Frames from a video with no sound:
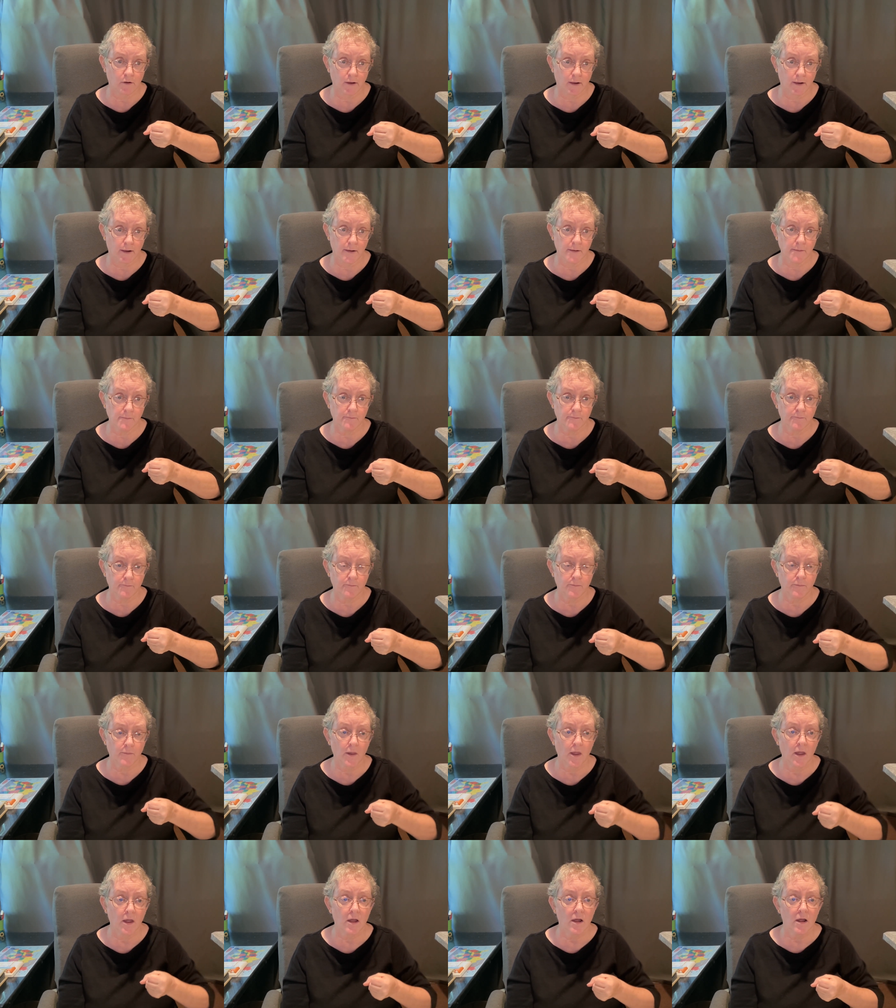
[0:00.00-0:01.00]
Okay.
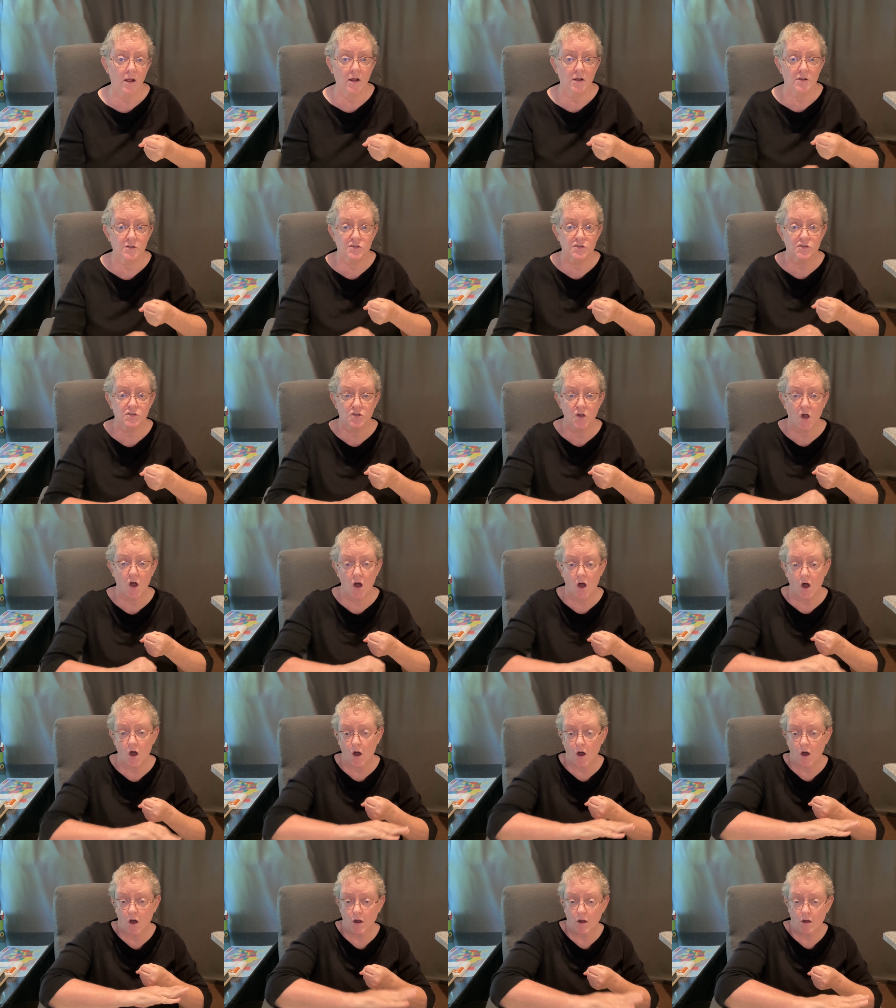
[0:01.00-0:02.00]

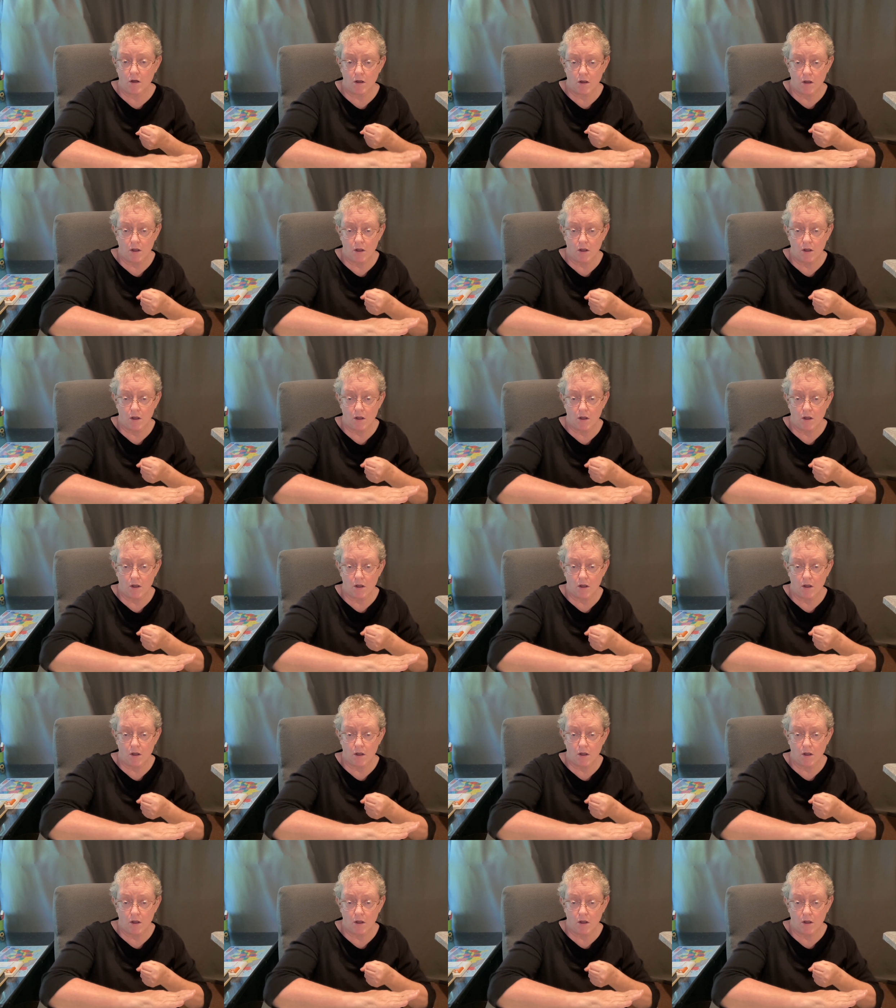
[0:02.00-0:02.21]
Saw.